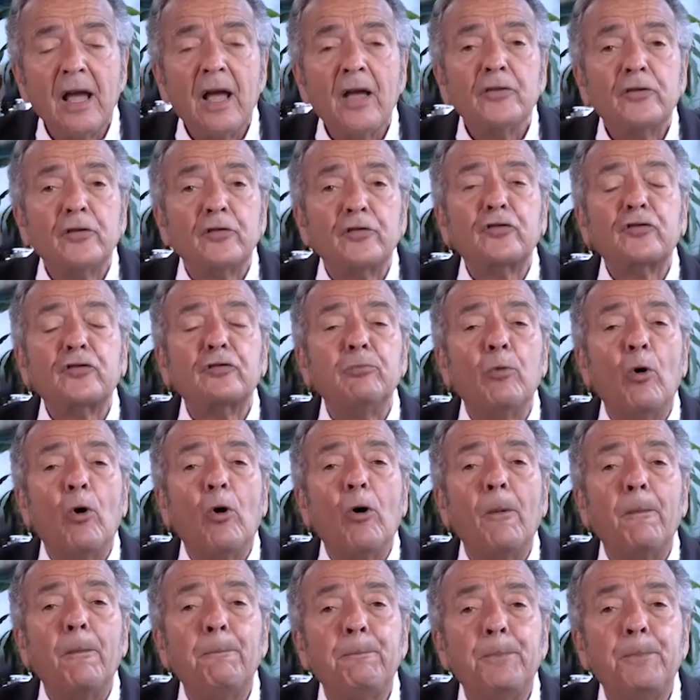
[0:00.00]
The
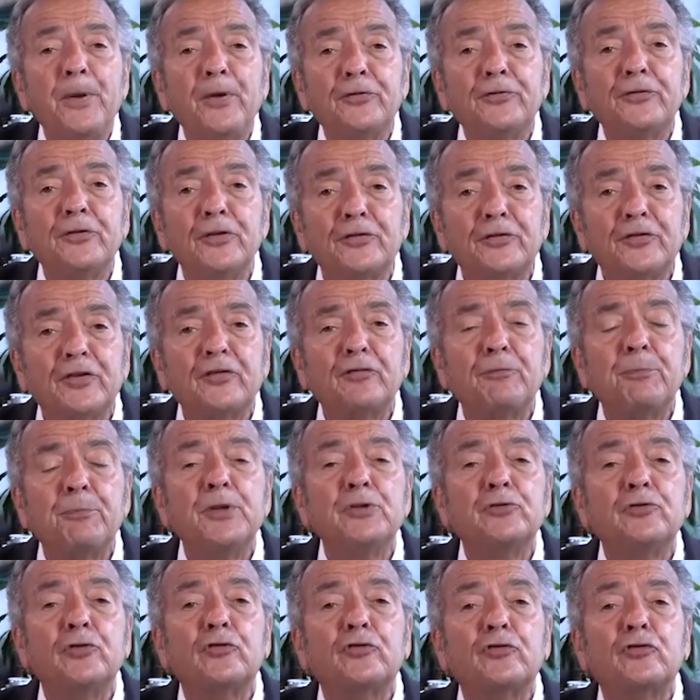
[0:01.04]
small business has been
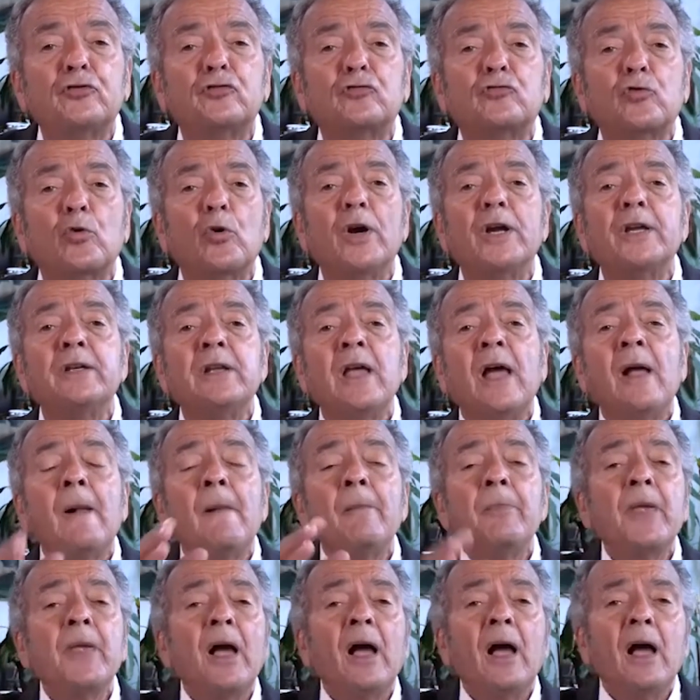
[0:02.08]
destroyed.
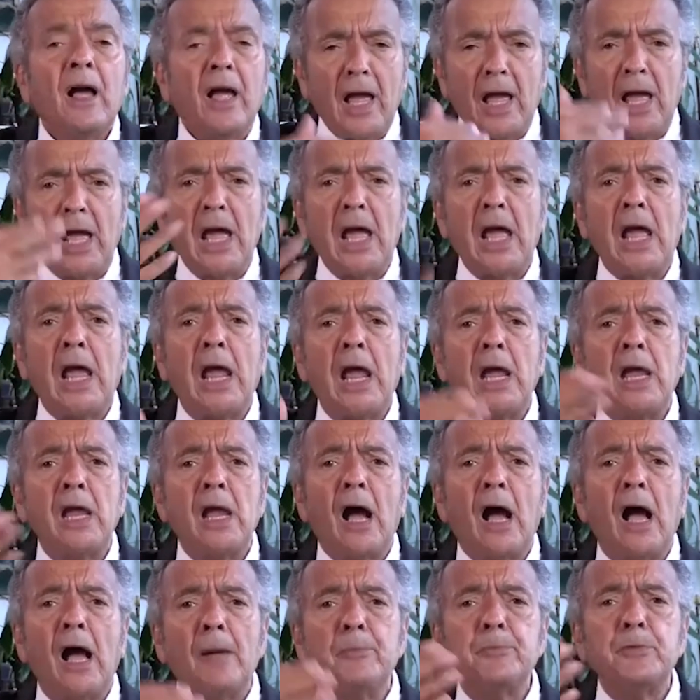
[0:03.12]
Hey,
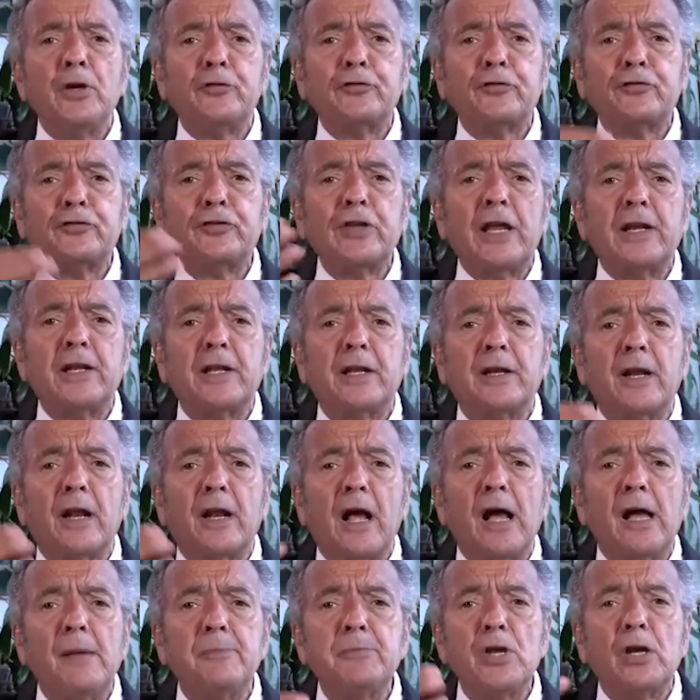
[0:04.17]
I'm your senator.
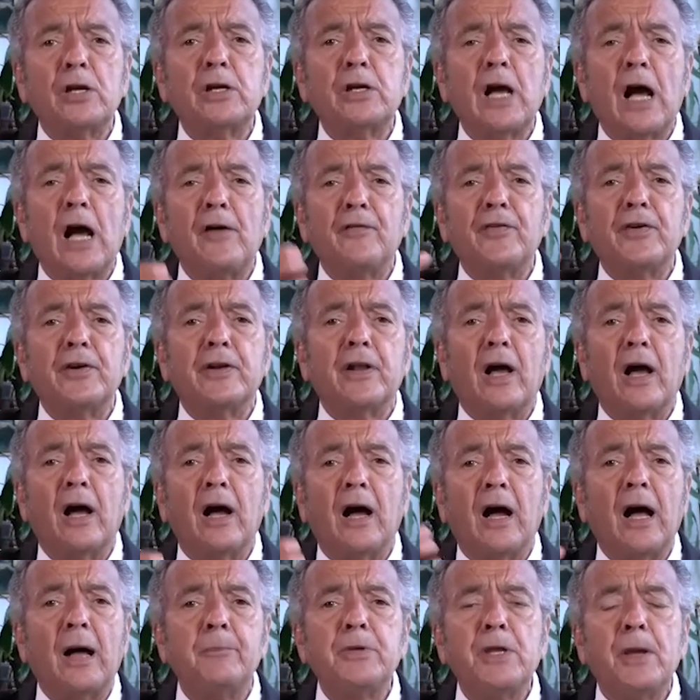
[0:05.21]
I'm your governor.
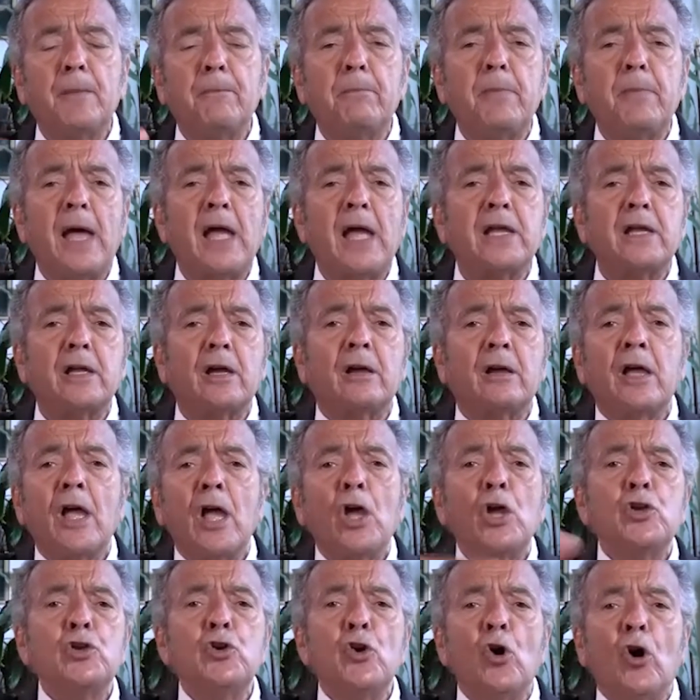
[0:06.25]
I'm your mayor.
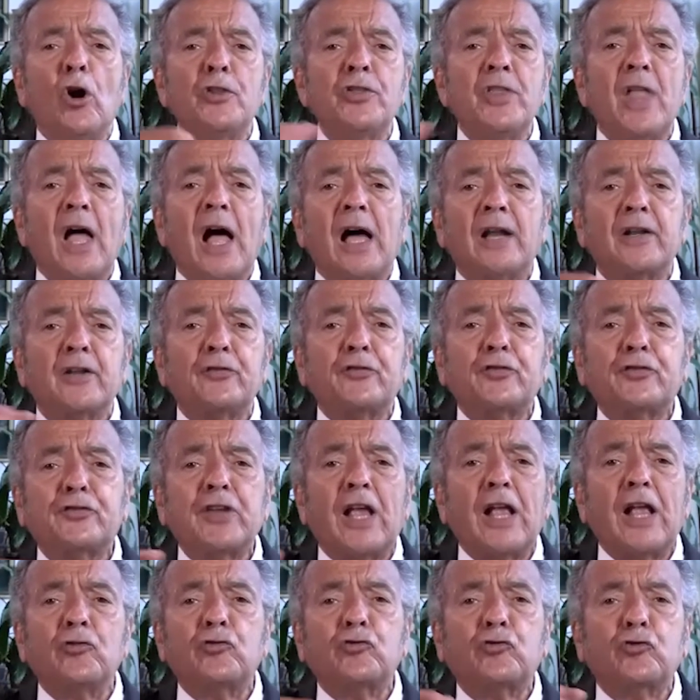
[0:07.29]
You're
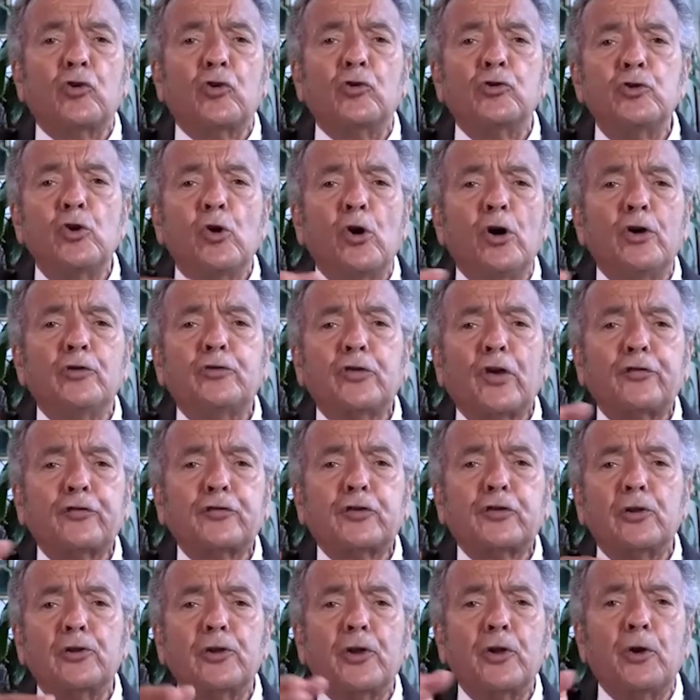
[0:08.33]
non-essential. You're just
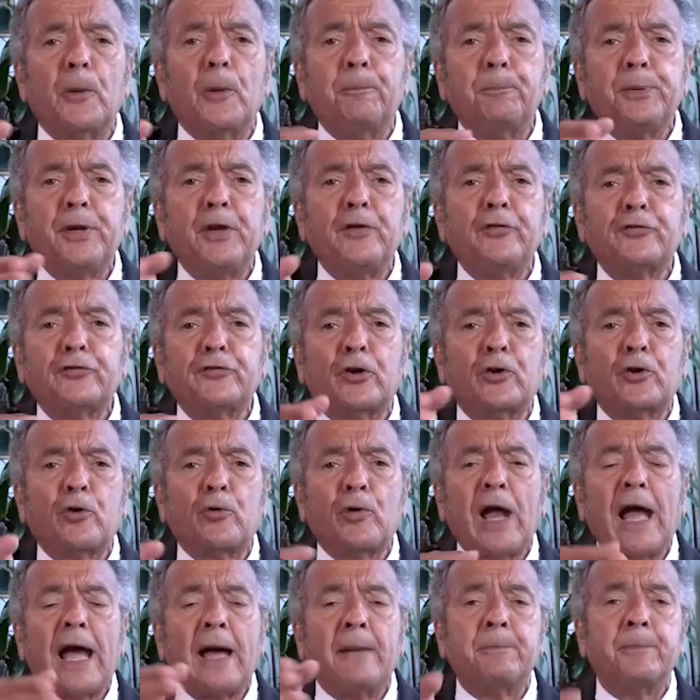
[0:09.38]
a little piece of
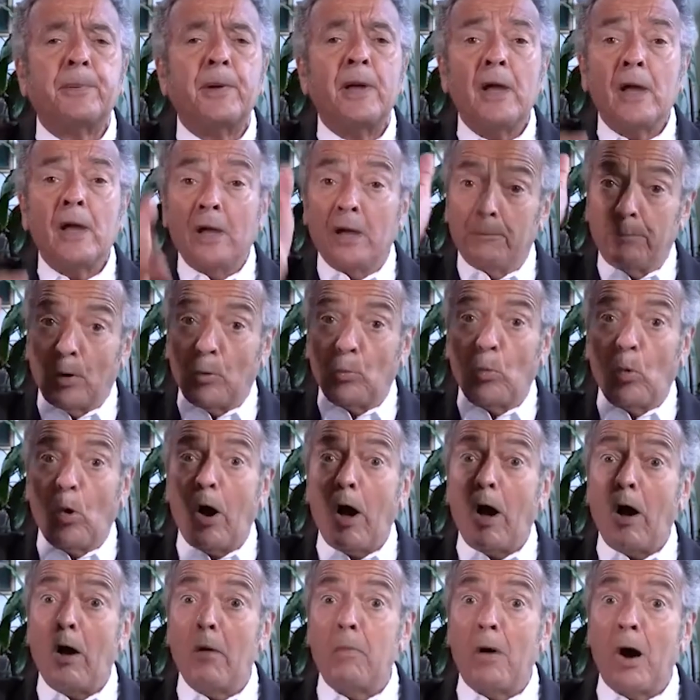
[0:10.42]
crap. But
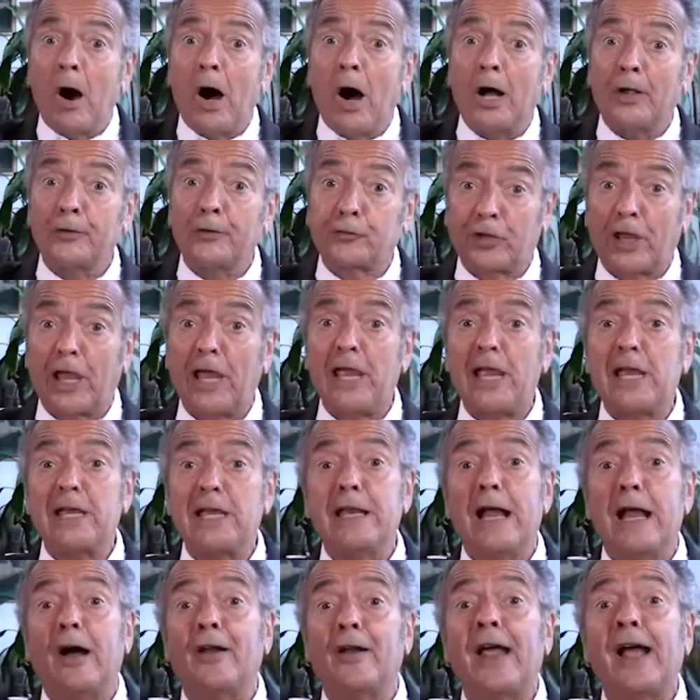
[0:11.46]
Walmart's, hey,
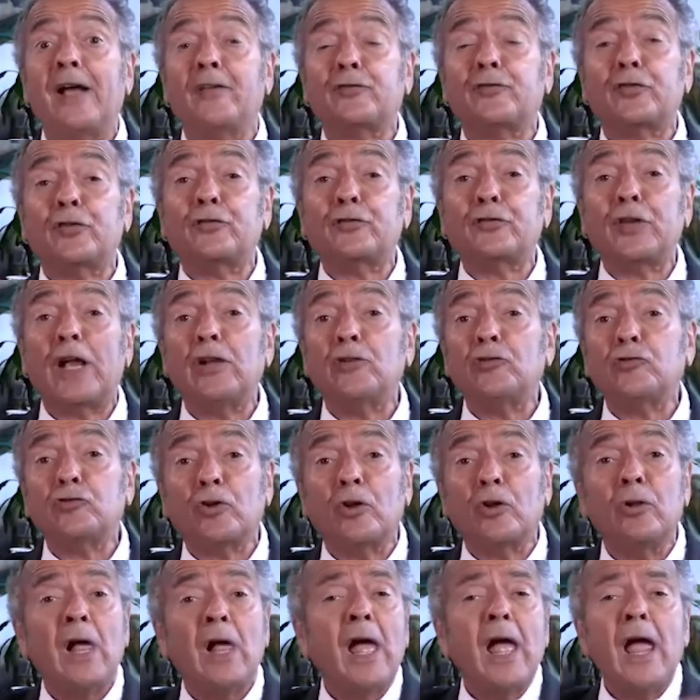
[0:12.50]
now that's
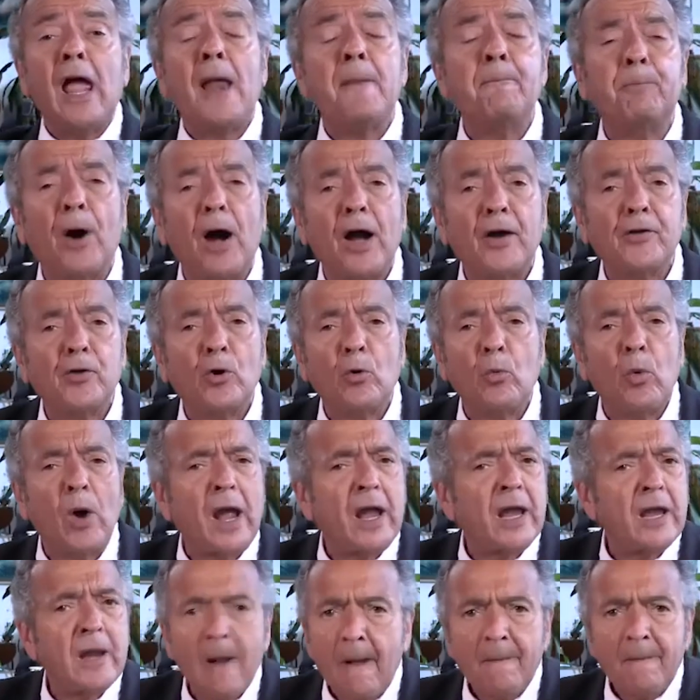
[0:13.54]
essential. And by the
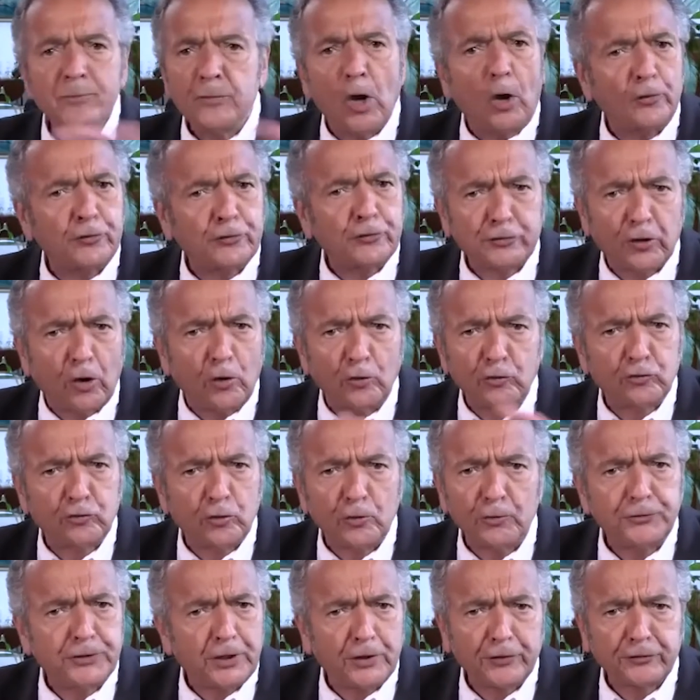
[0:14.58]
way, no social
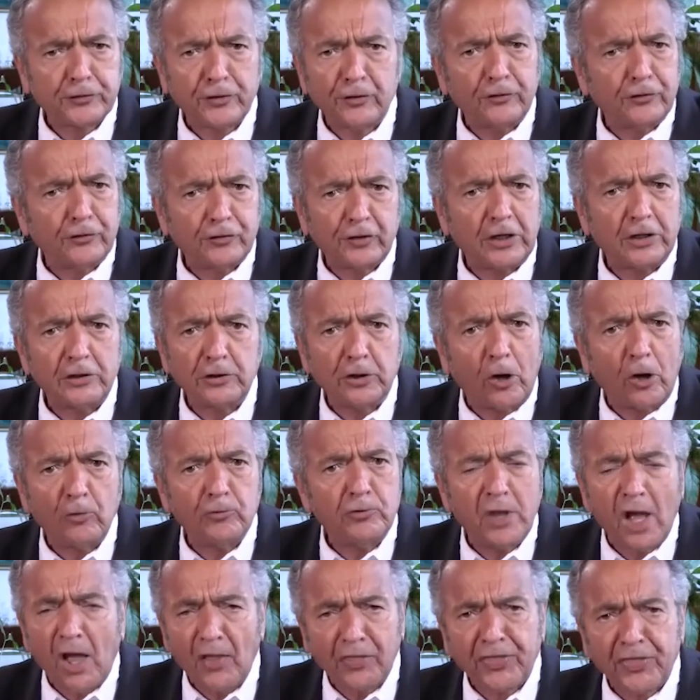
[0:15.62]
distancing, no
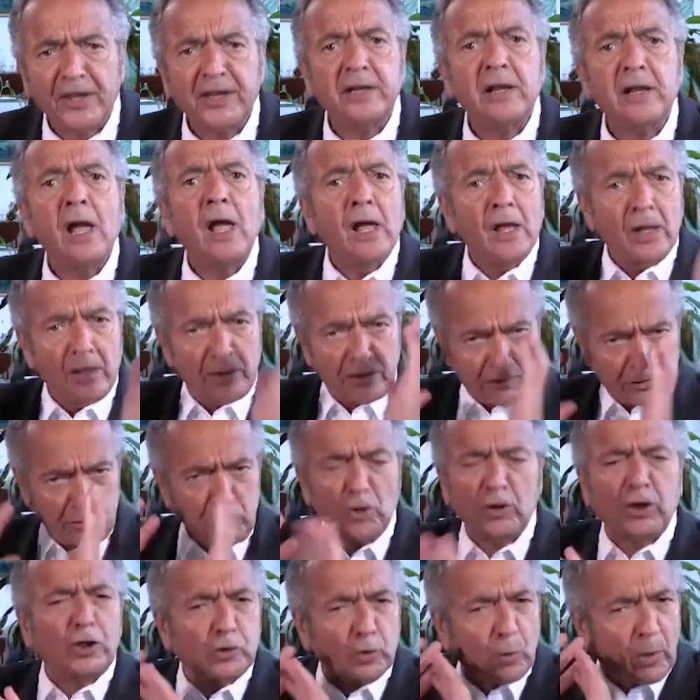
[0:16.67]
nothing. You
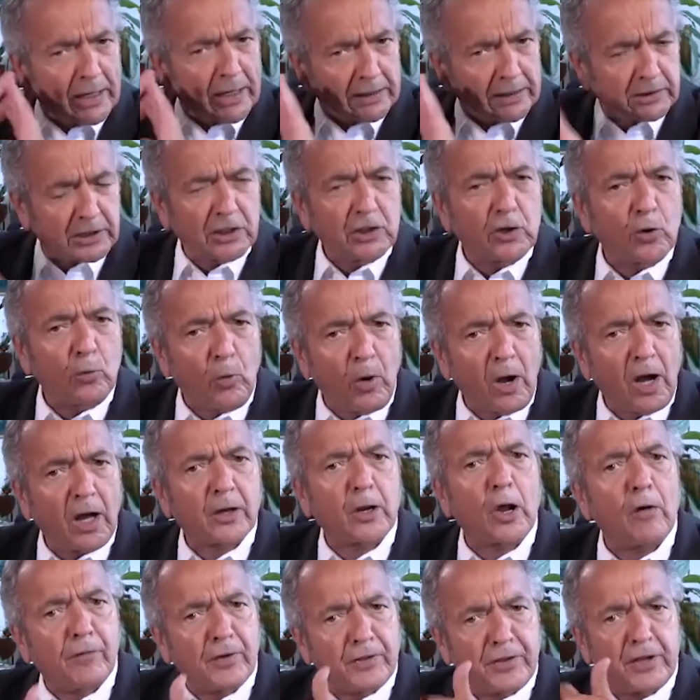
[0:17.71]
could do anything you want
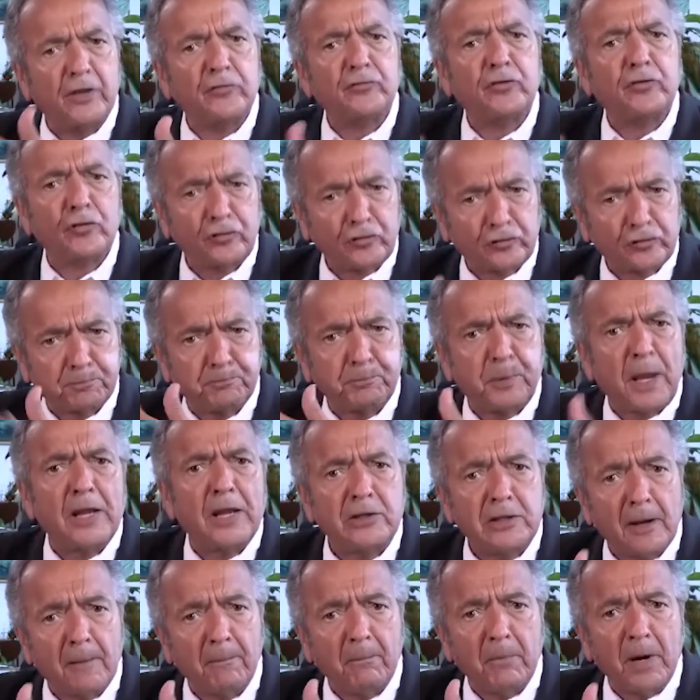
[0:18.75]
over there. Just spend
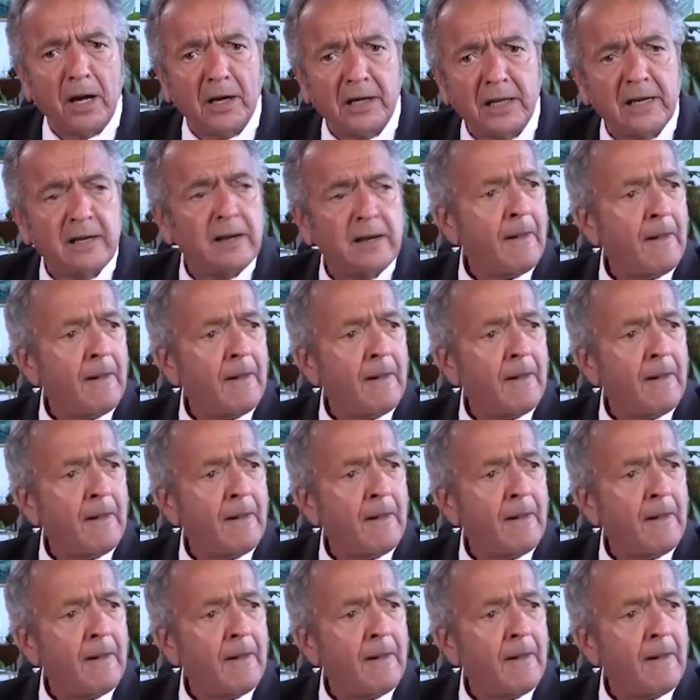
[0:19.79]
your money.